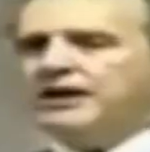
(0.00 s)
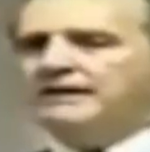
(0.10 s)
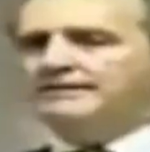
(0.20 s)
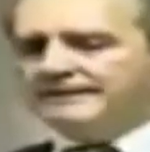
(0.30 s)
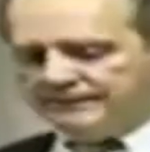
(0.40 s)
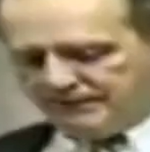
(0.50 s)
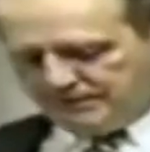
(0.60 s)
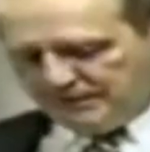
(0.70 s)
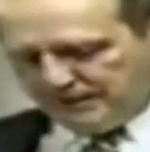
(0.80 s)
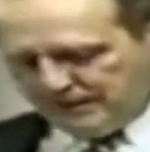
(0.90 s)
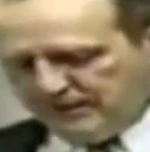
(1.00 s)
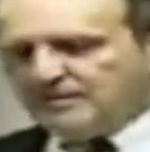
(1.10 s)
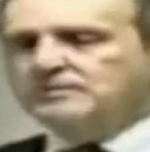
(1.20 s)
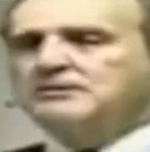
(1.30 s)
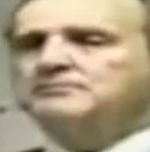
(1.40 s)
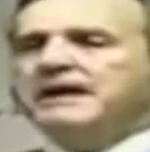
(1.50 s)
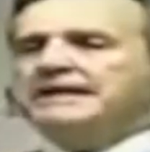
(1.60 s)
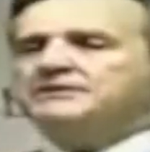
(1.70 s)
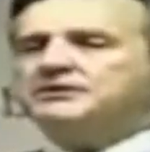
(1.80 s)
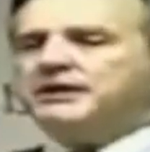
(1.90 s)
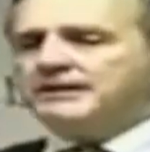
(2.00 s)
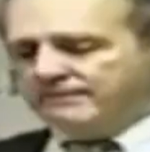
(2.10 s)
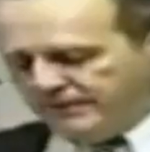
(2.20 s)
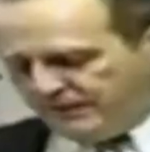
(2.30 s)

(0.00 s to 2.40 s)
side of it. The back side